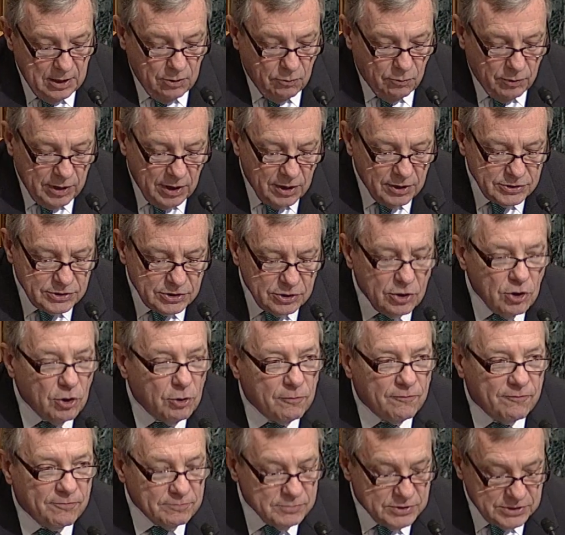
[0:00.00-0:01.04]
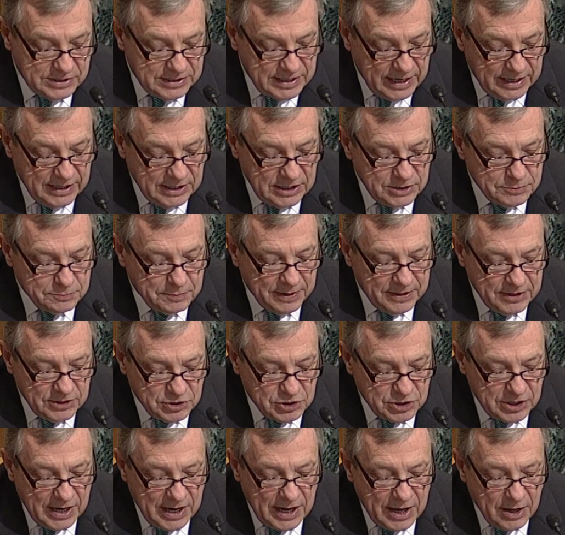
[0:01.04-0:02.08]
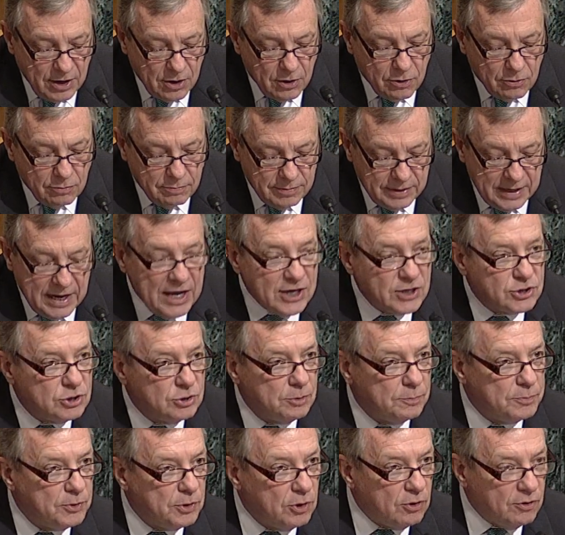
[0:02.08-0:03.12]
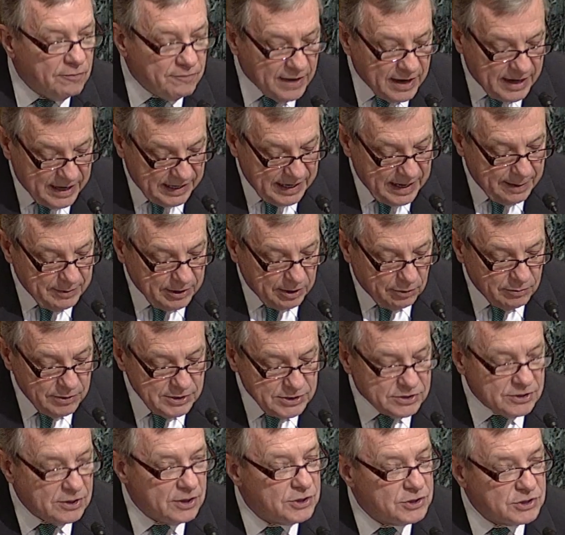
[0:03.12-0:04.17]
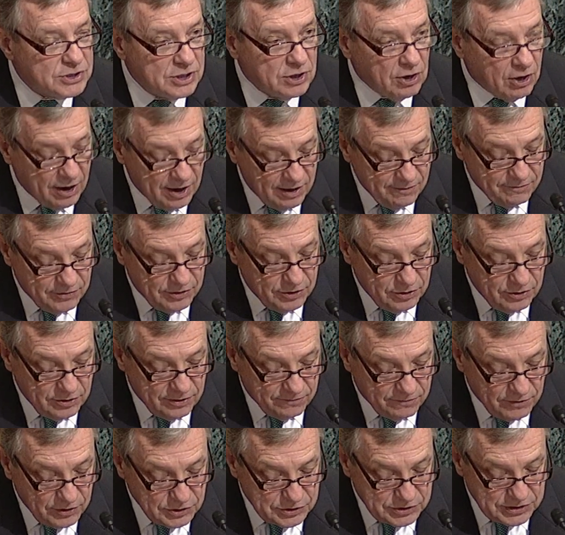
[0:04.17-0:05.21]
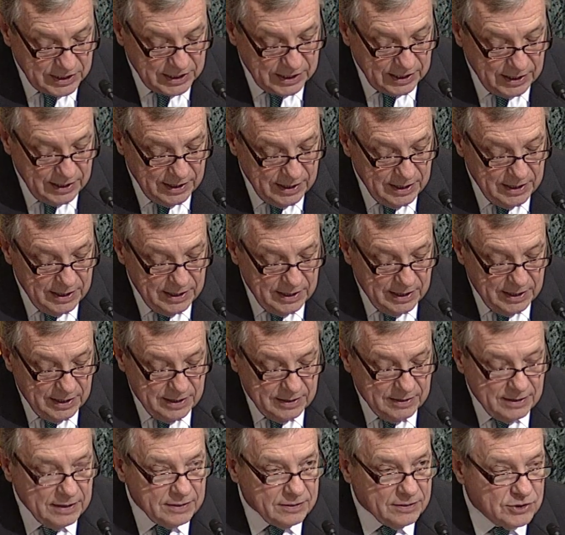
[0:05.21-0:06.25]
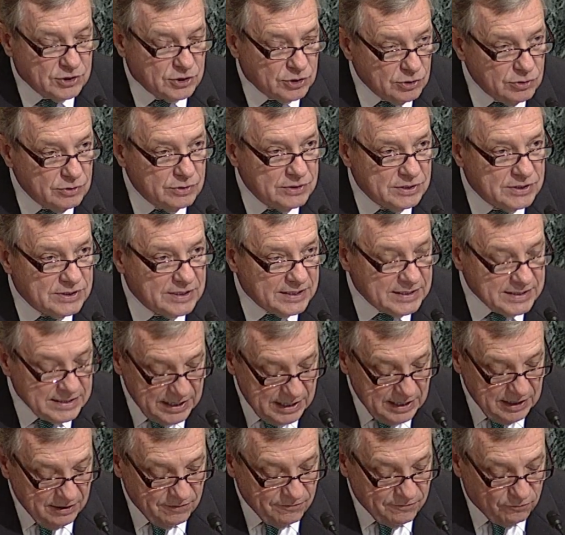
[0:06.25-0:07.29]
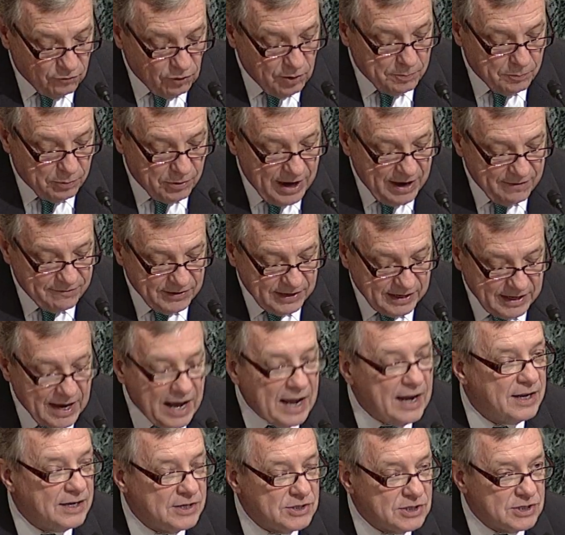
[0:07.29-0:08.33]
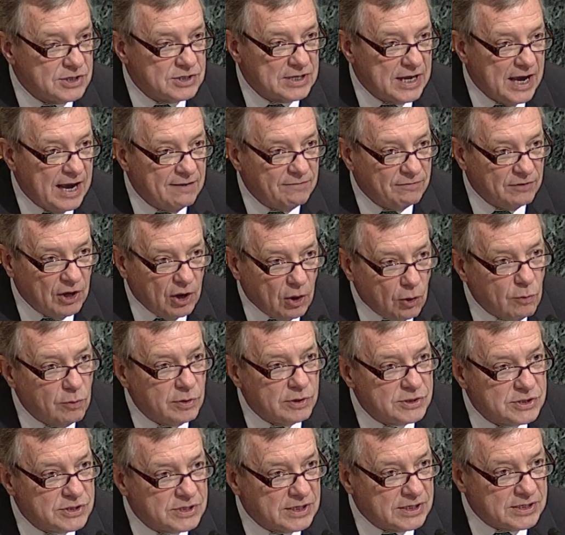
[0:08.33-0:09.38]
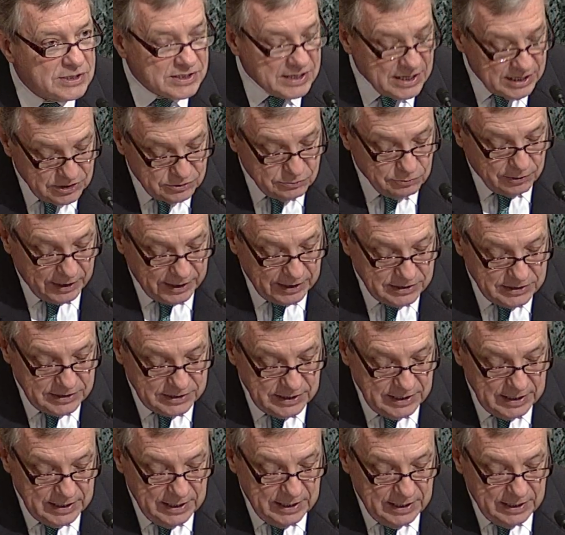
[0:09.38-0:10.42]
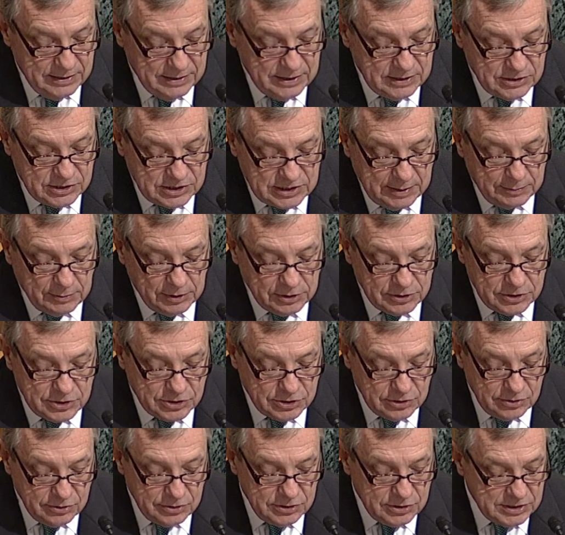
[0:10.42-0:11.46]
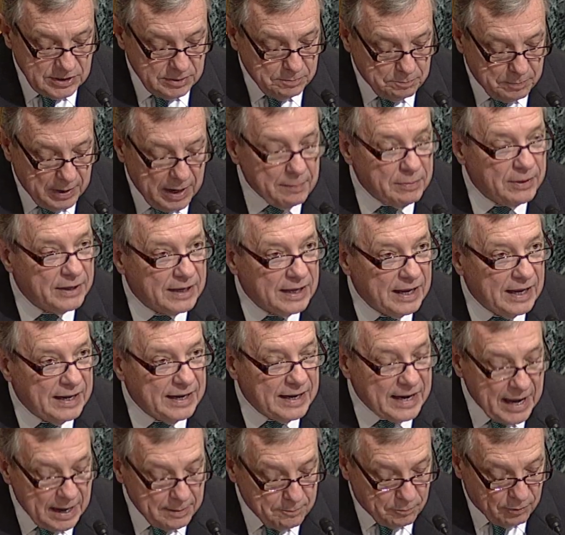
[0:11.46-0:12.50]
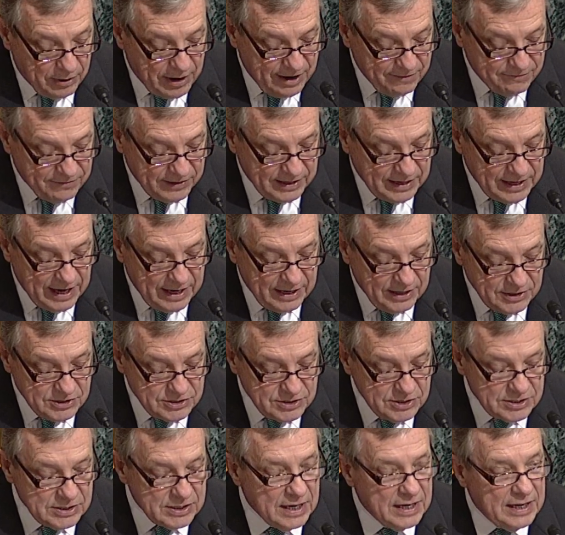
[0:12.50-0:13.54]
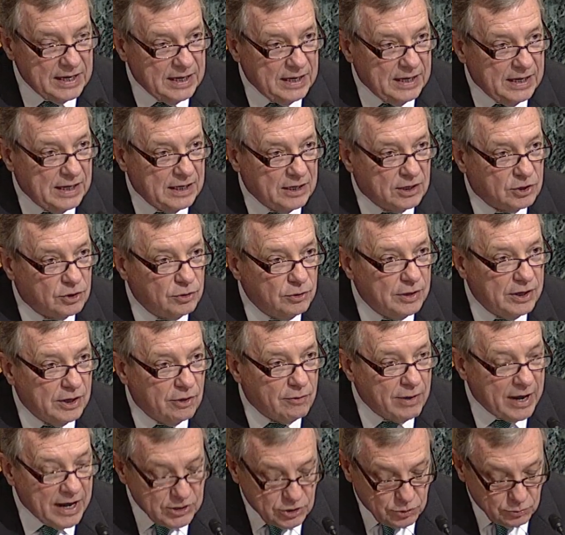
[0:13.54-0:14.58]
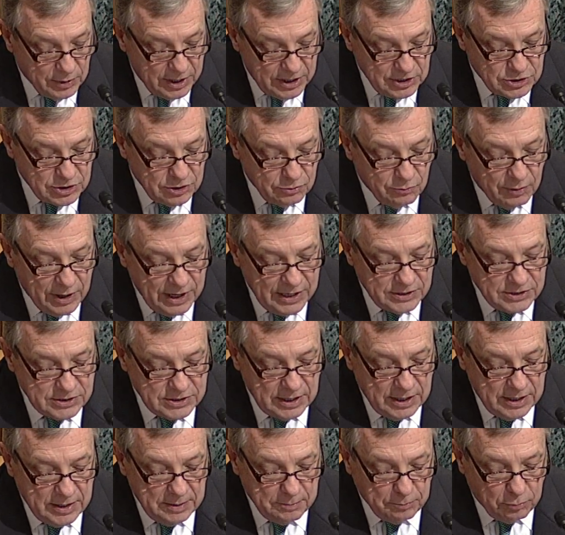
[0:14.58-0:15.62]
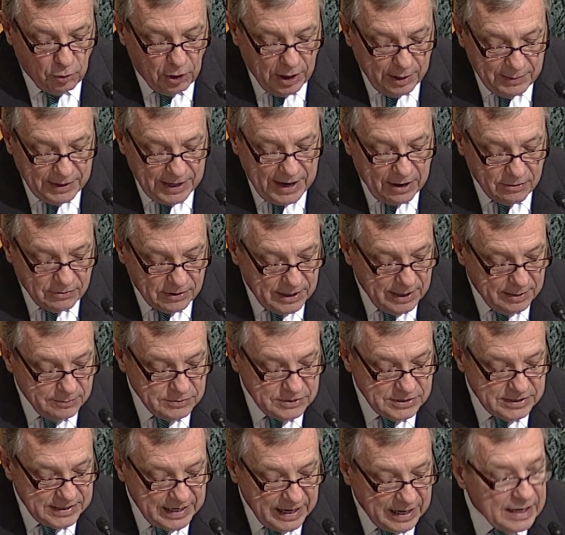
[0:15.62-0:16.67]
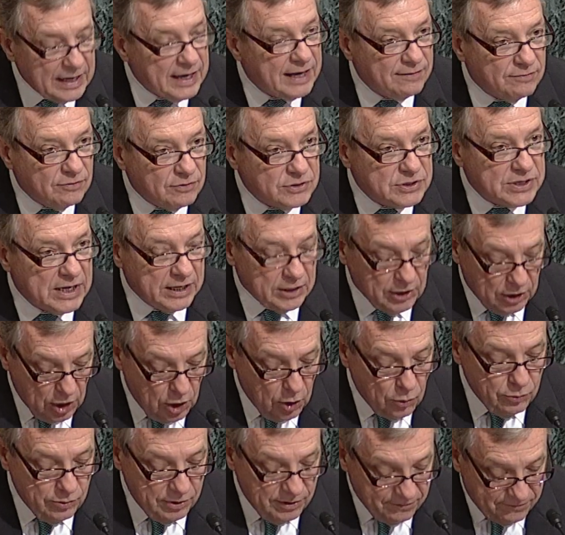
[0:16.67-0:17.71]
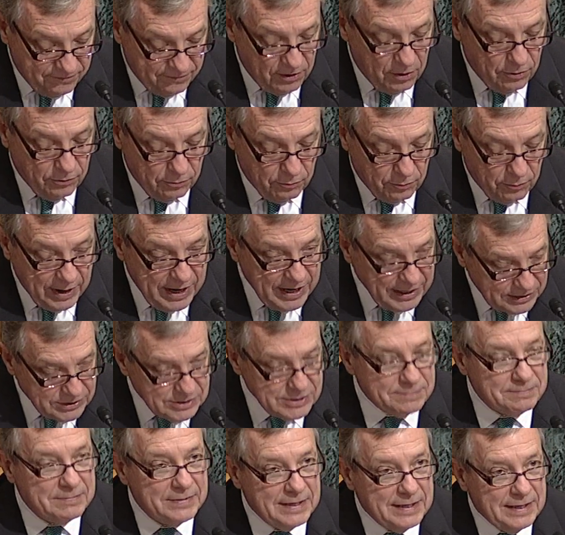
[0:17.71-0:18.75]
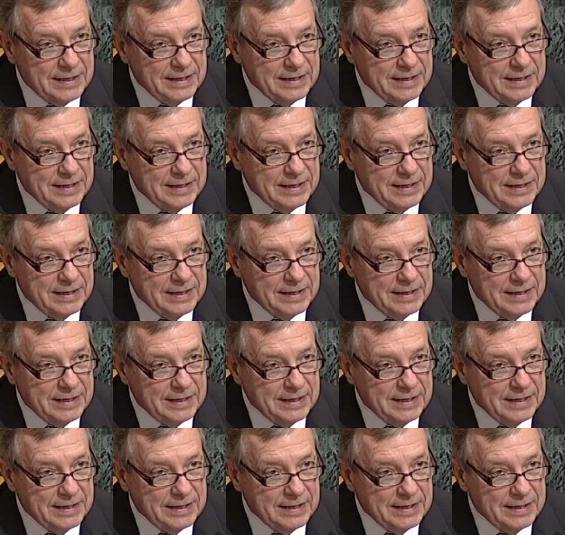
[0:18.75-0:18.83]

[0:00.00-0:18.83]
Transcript: We also know from studies by the GAO, National Bureau of Economic Research, and Harvard University that students attending for-profit colleges have lower success rates than similar students in public and nonprofit colleges, including graduation rates, employment outcomes, debt levels, and loan default rates.